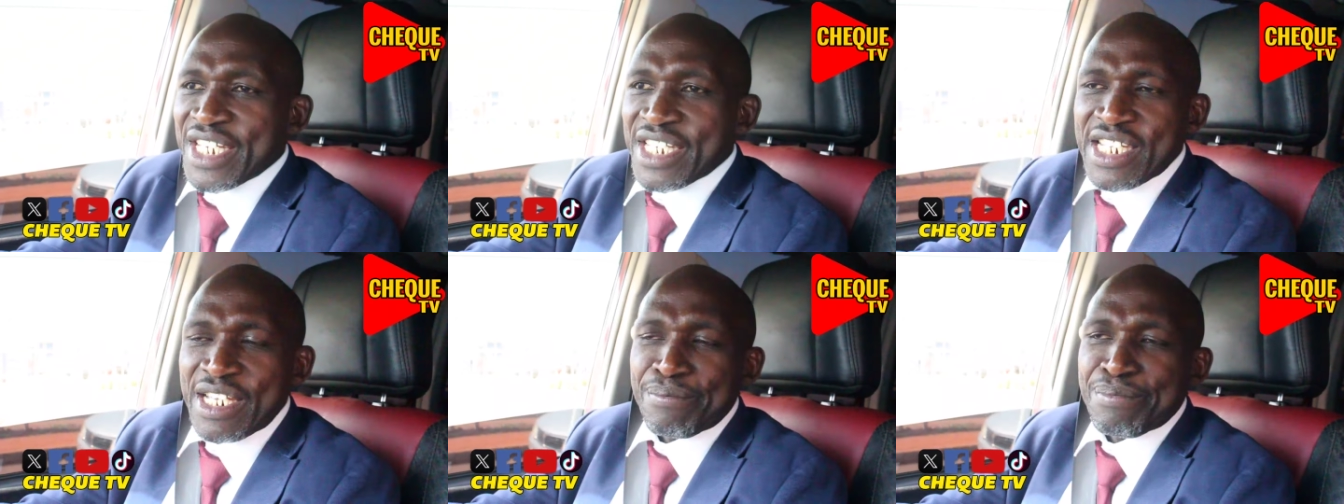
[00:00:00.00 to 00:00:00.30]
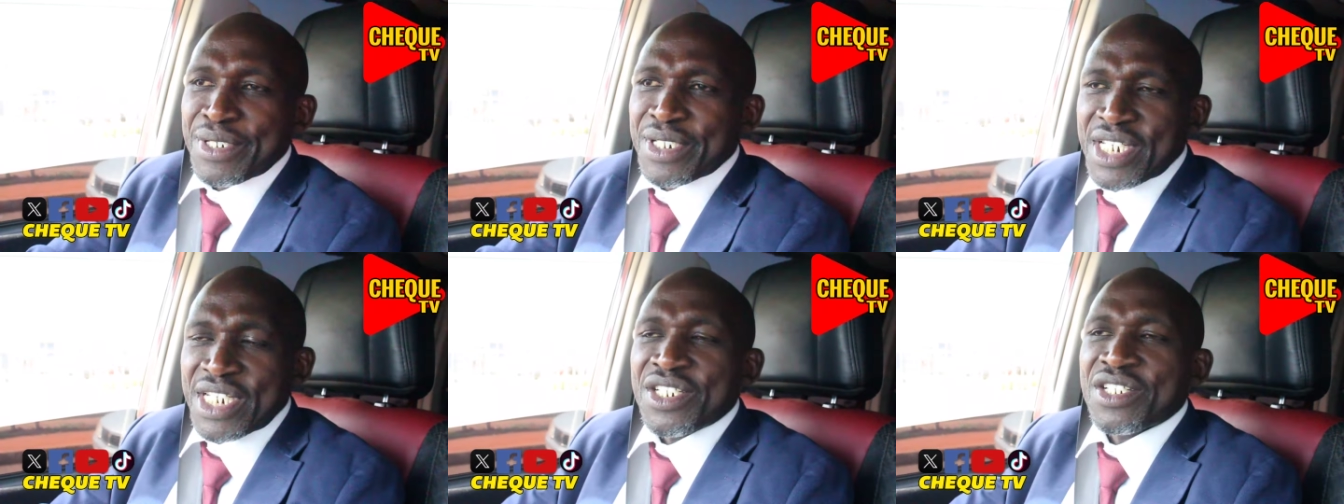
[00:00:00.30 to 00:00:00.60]

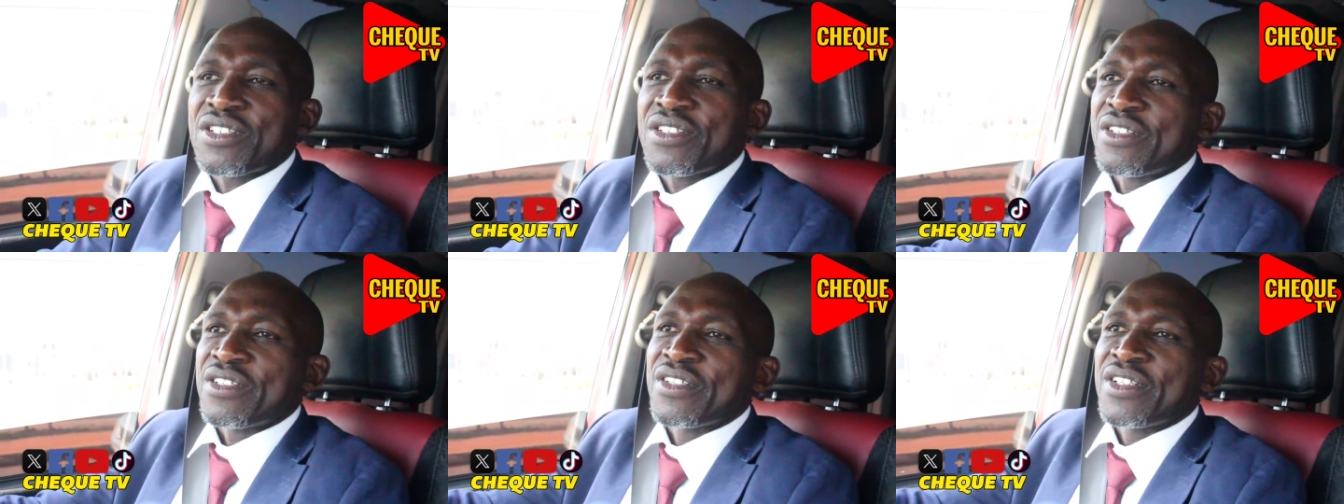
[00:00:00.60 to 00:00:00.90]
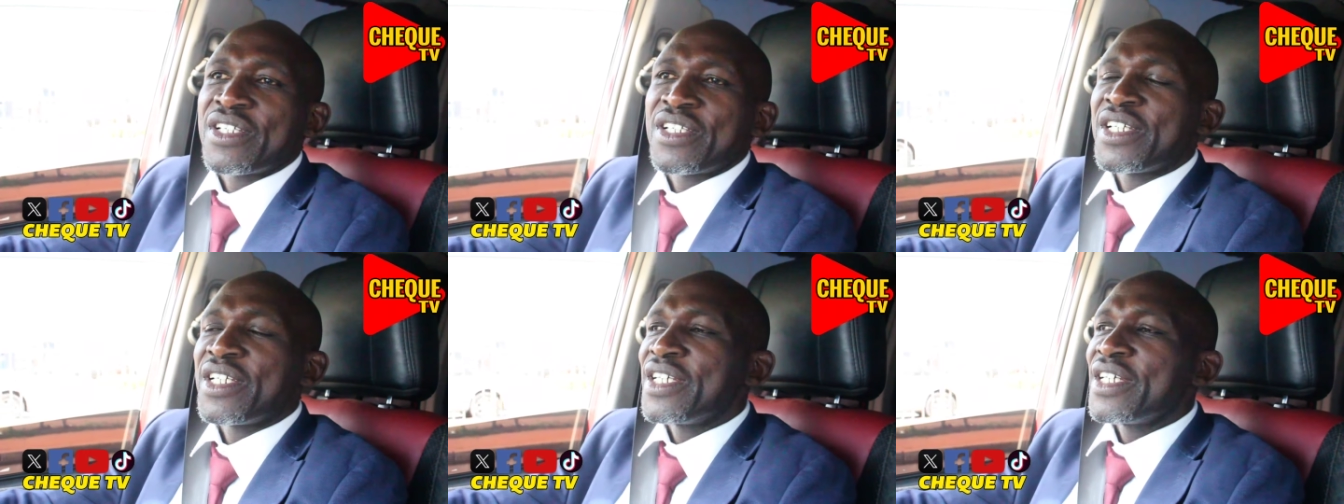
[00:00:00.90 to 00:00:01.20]
interpretation
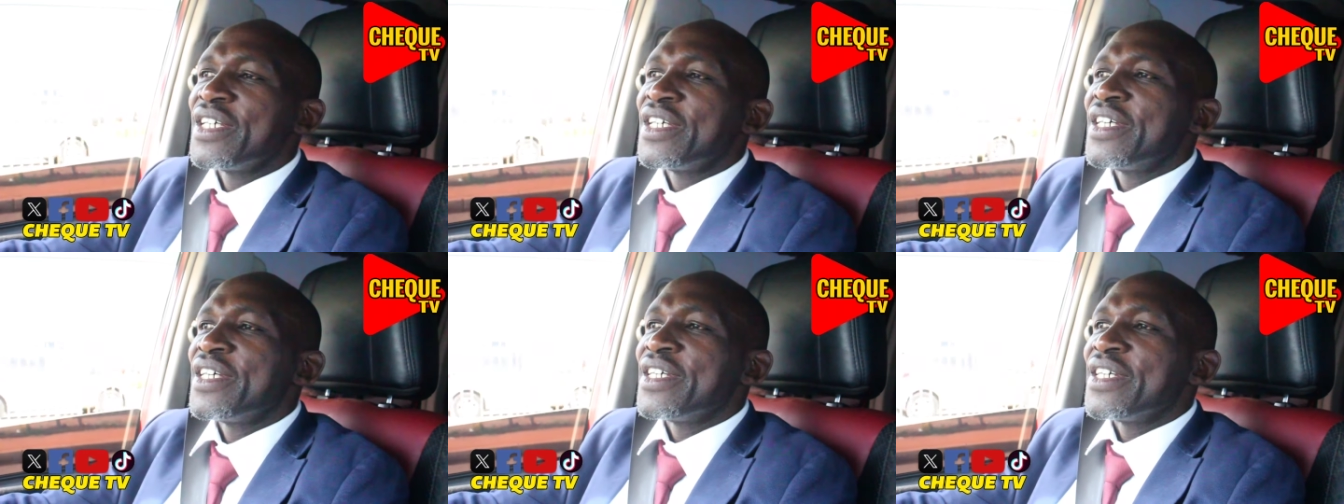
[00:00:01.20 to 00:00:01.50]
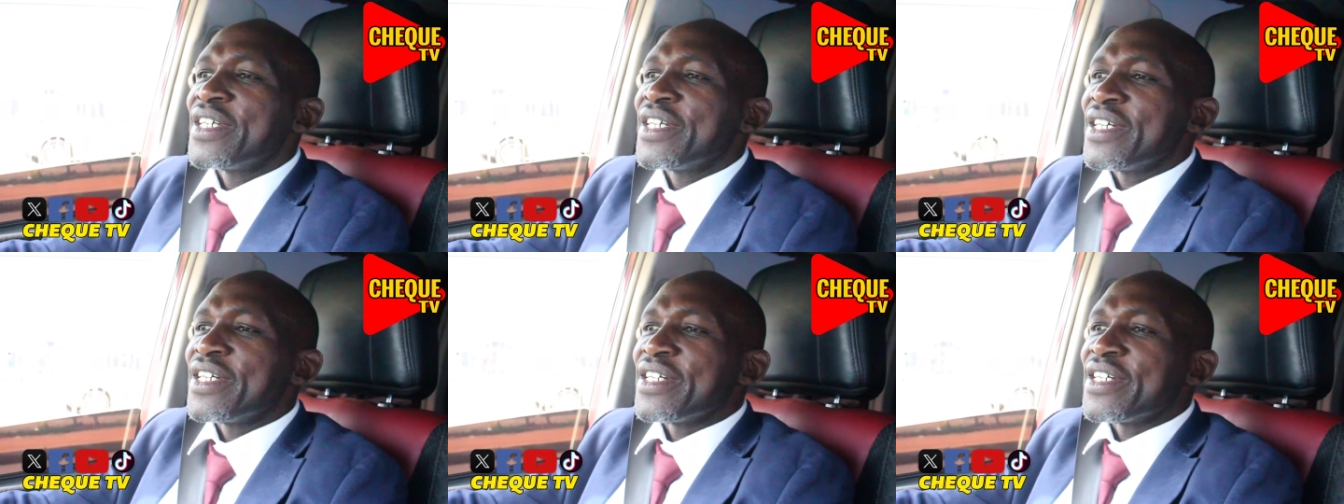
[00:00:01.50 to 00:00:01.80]

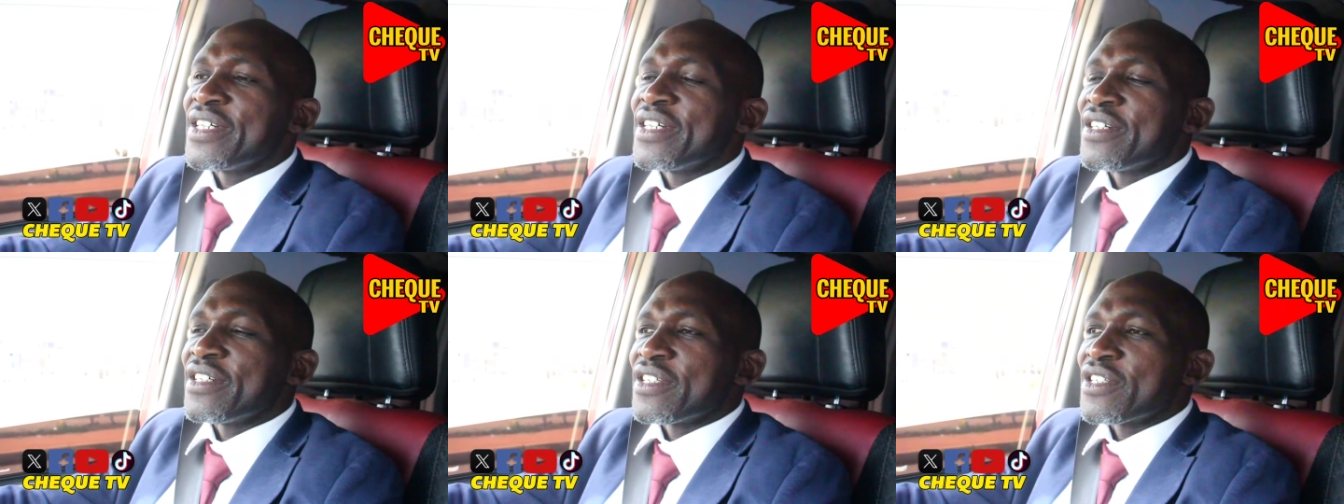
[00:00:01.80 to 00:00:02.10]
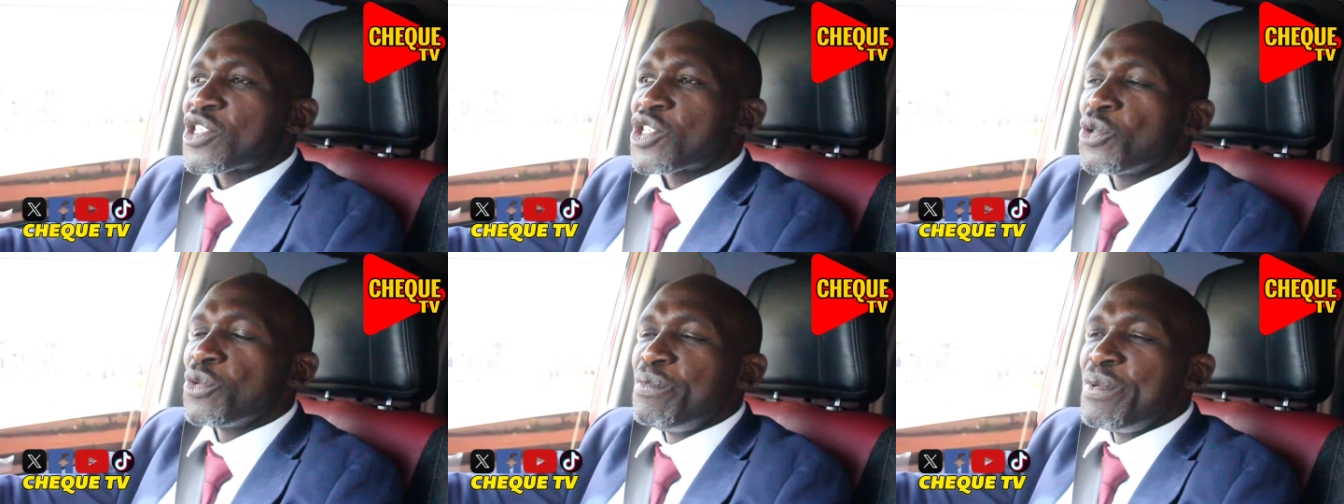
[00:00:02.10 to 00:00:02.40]

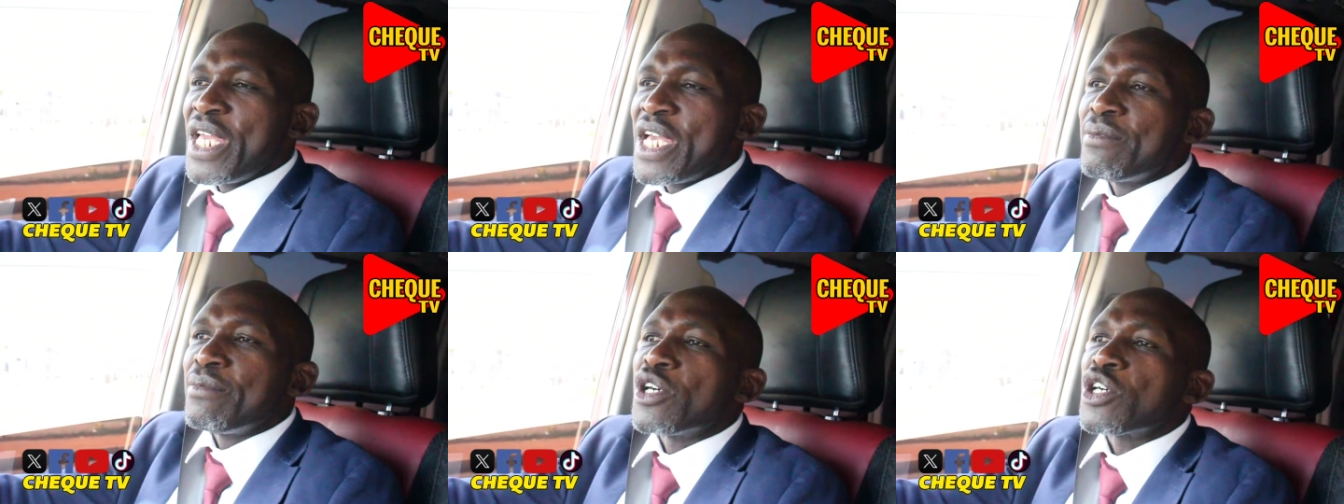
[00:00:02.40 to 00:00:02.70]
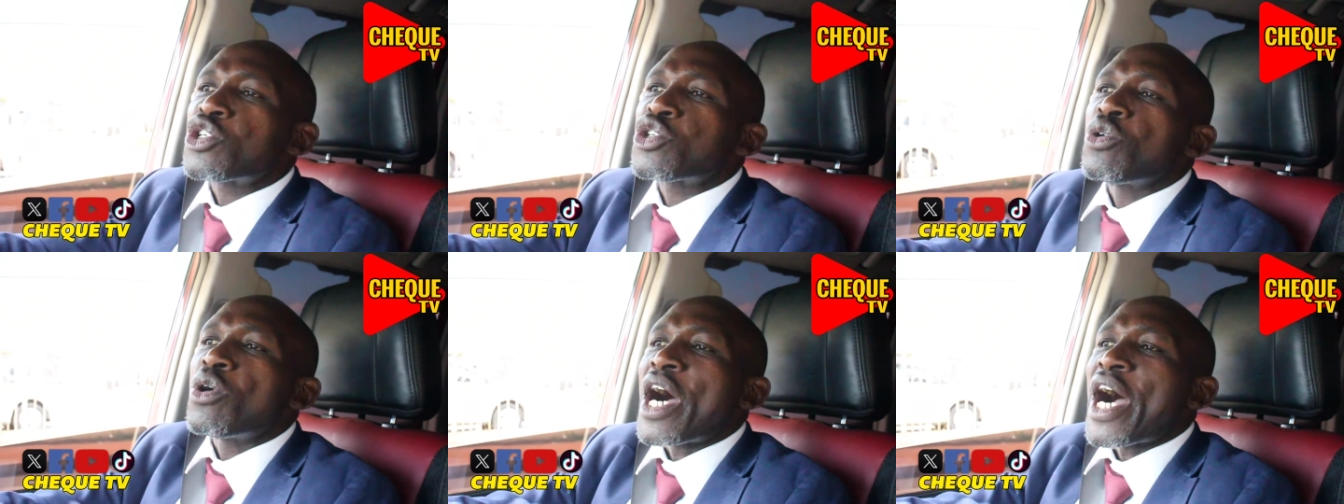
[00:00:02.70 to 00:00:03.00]
to be
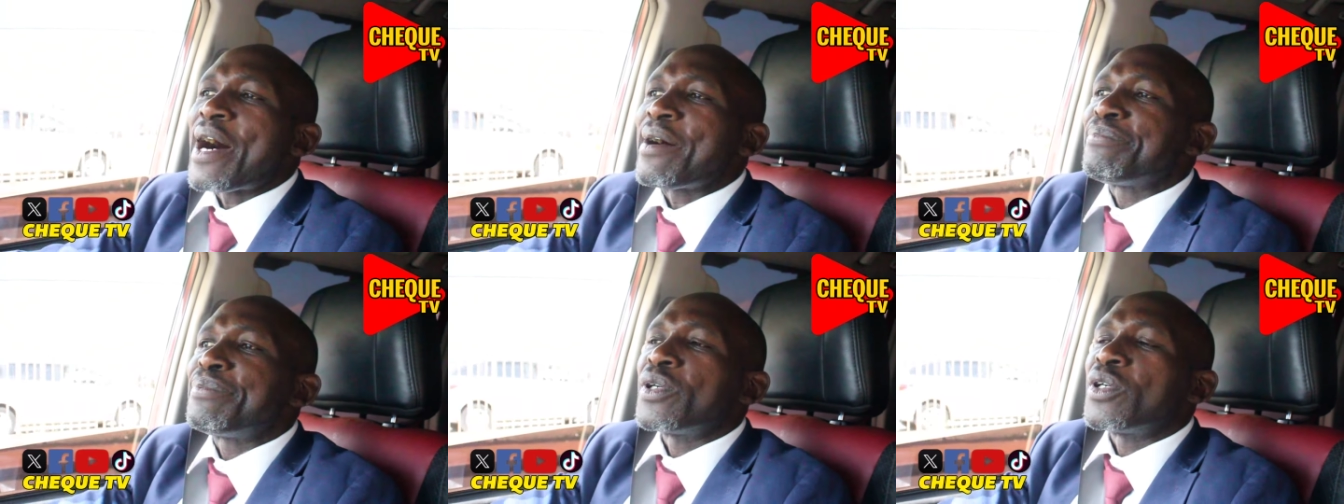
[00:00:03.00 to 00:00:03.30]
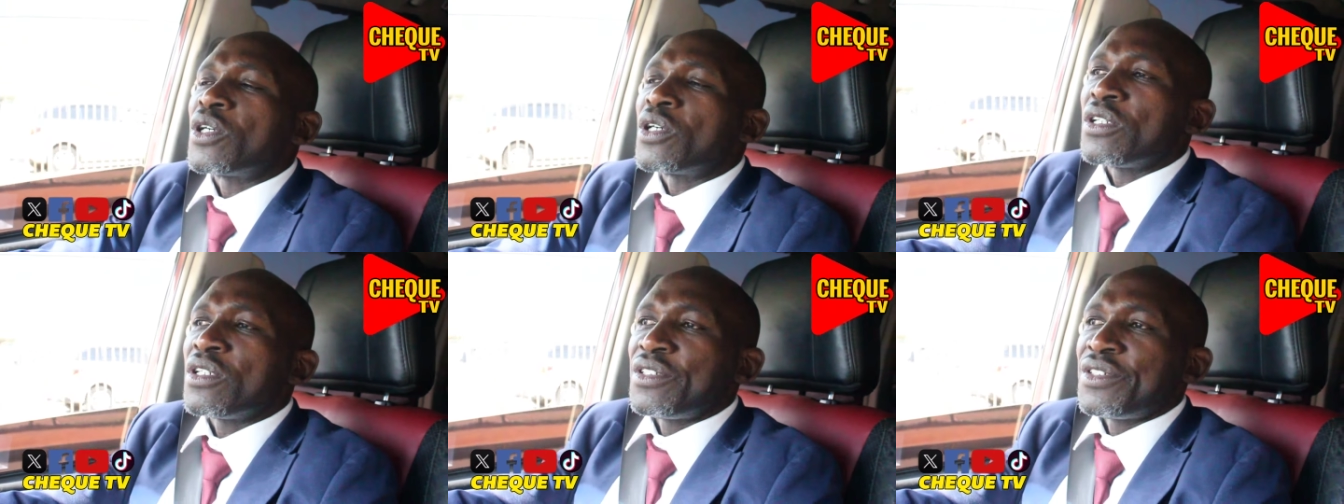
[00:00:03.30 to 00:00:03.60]
able to
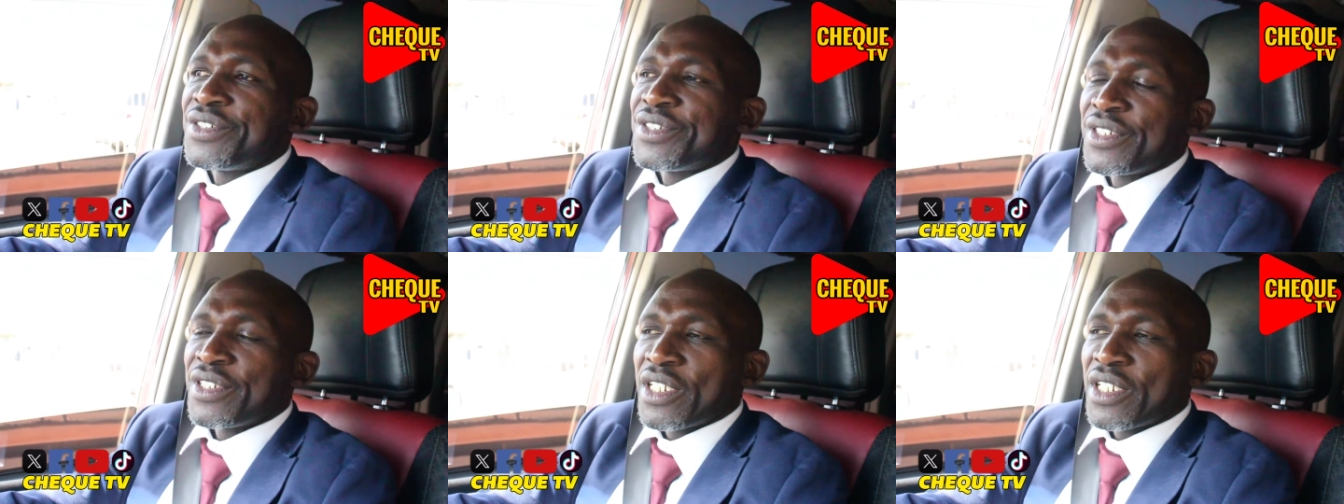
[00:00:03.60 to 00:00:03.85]
uphold,